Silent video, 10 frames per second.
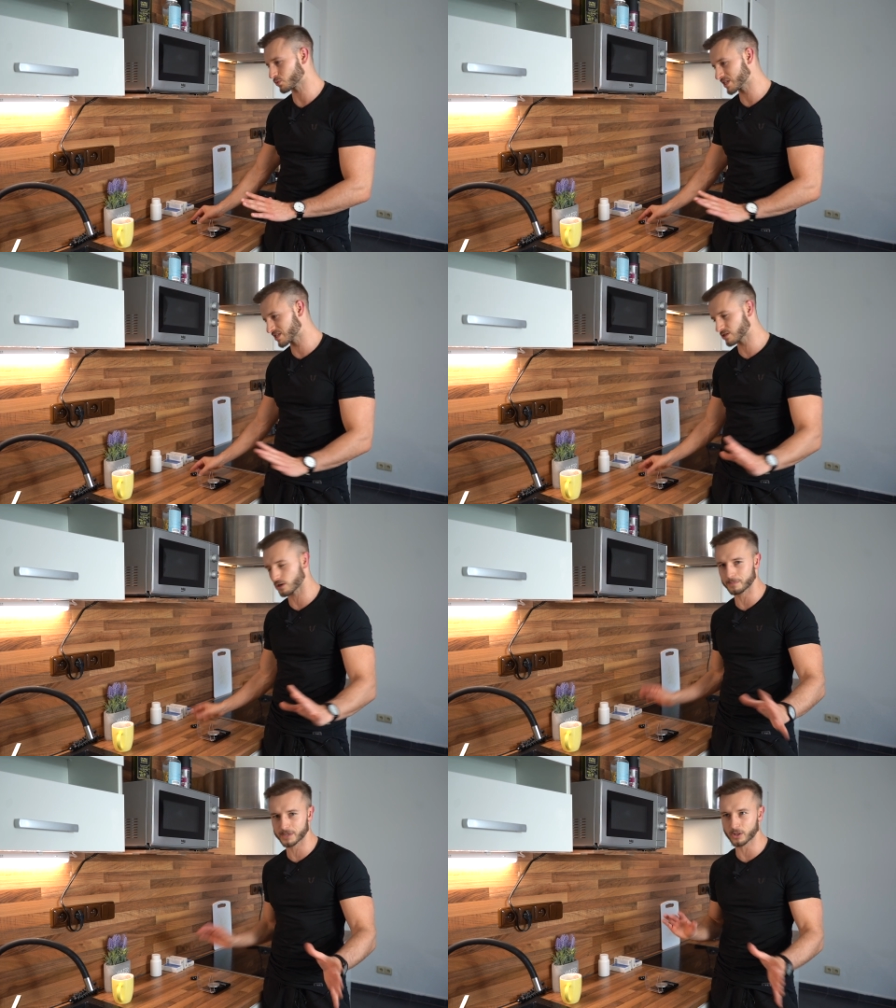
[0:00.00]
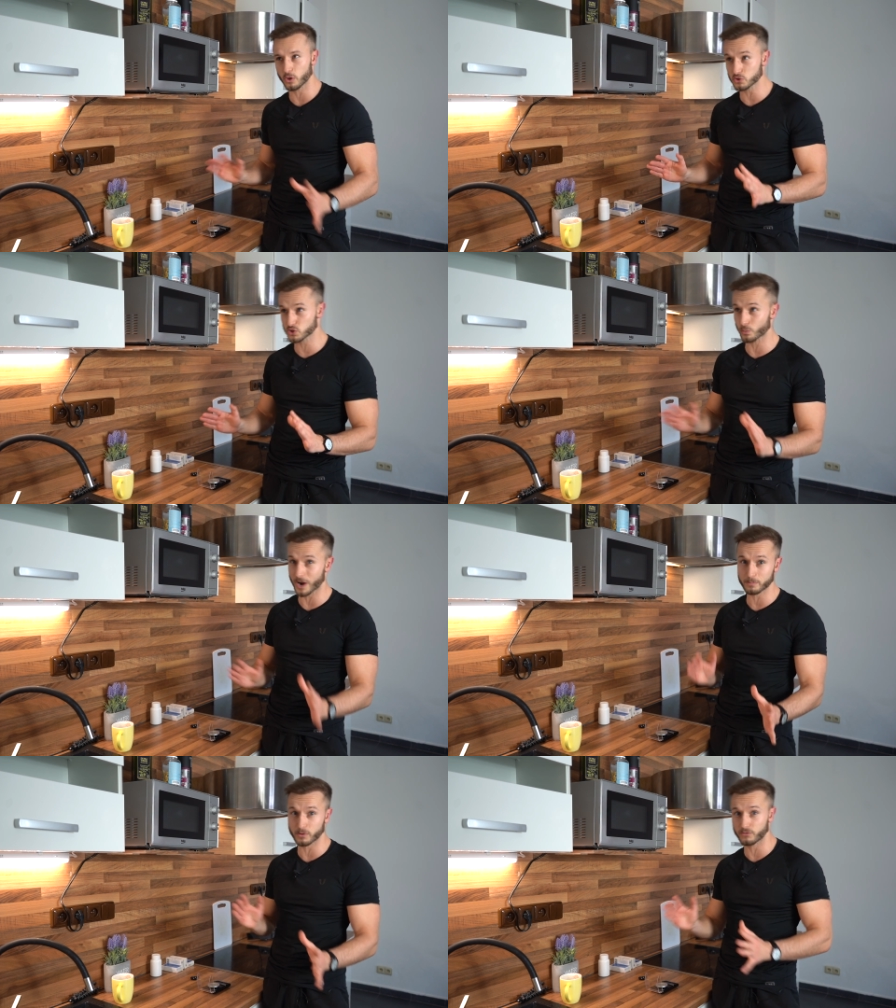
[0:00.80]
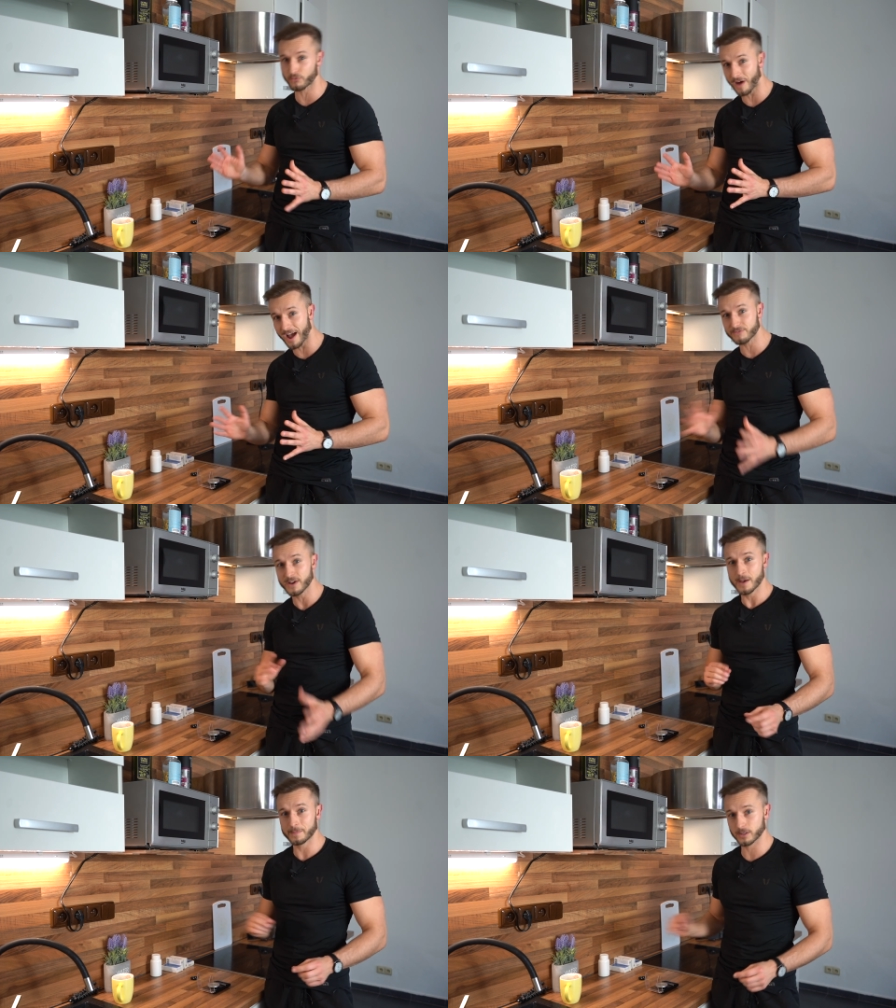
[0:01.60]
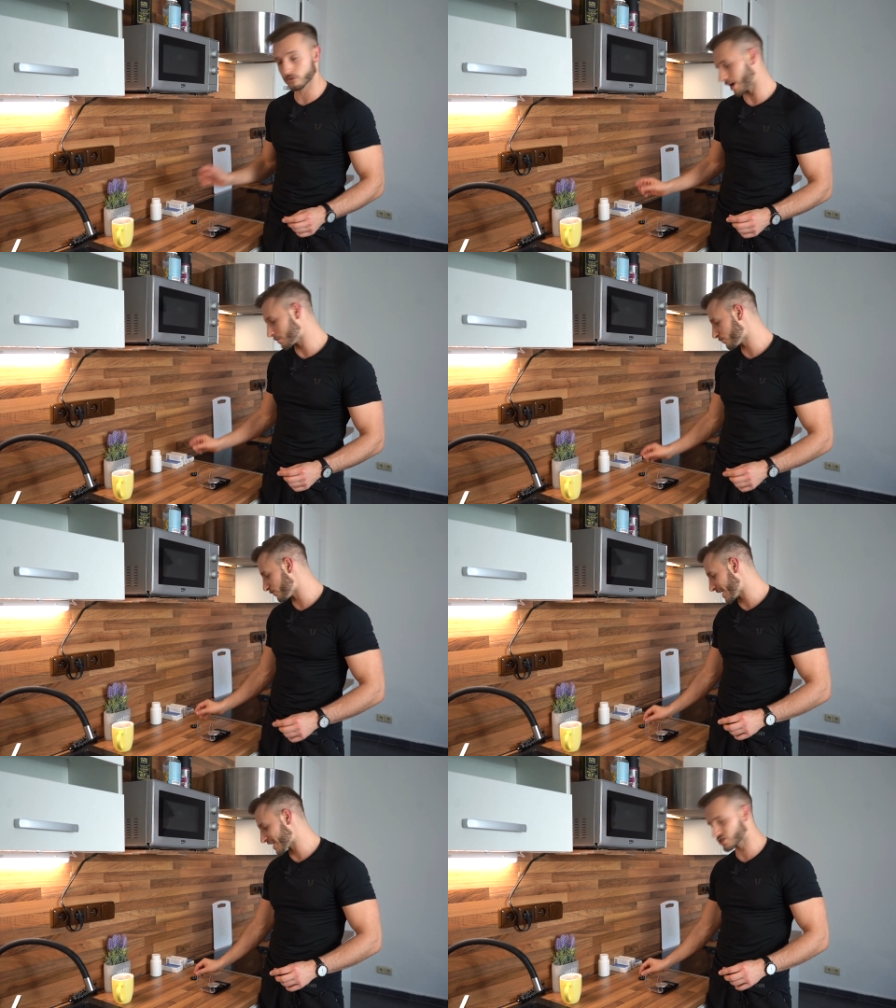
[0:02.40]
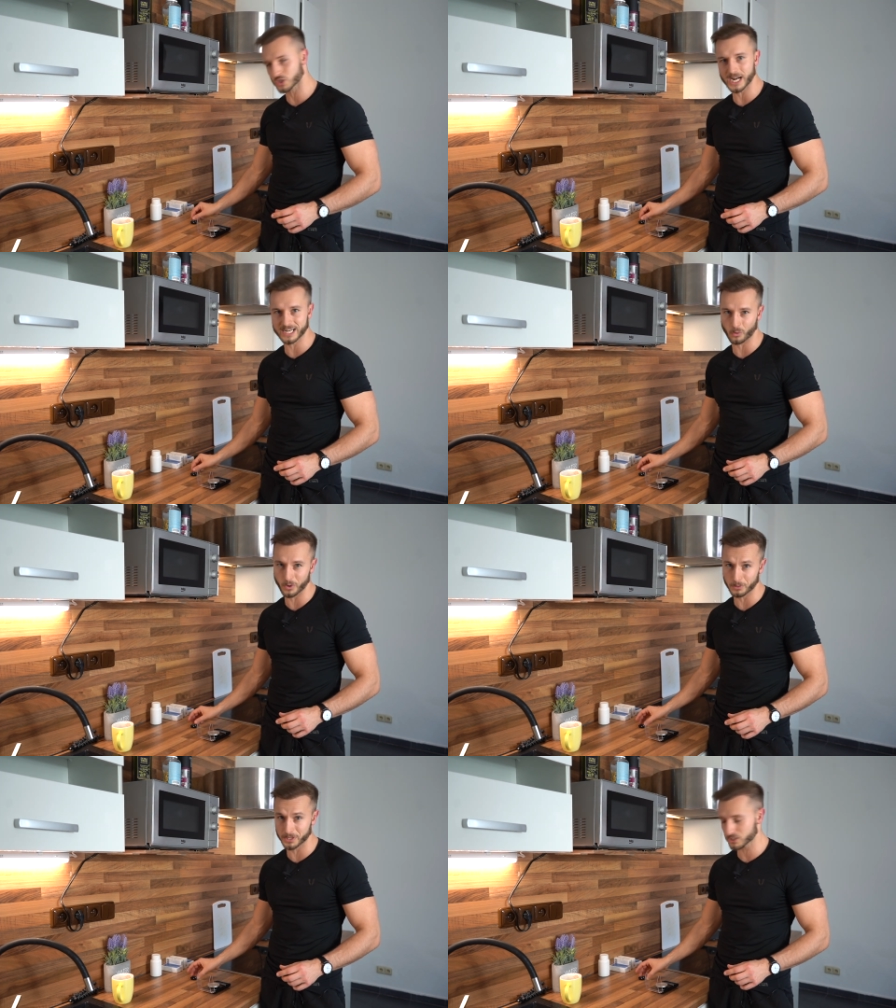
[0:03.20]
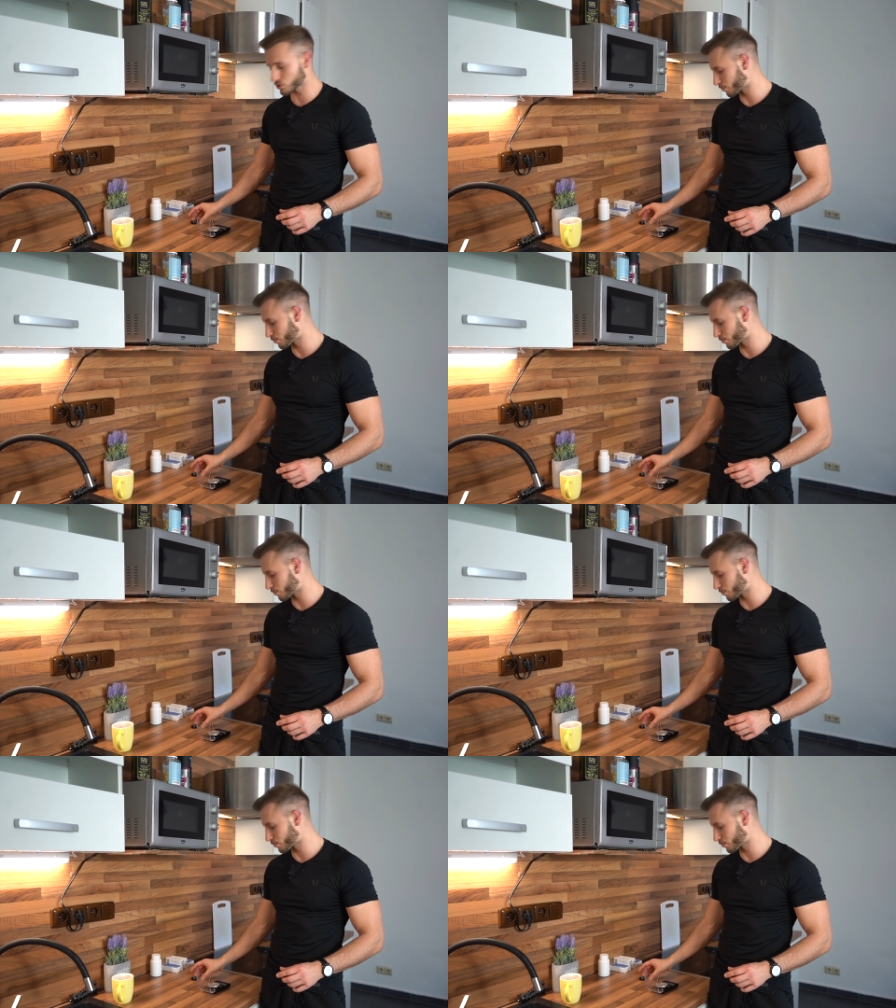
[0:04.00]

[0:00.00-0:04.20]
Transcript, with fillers: so this is going to be close to 1.5 milligram of finasteride equivalent.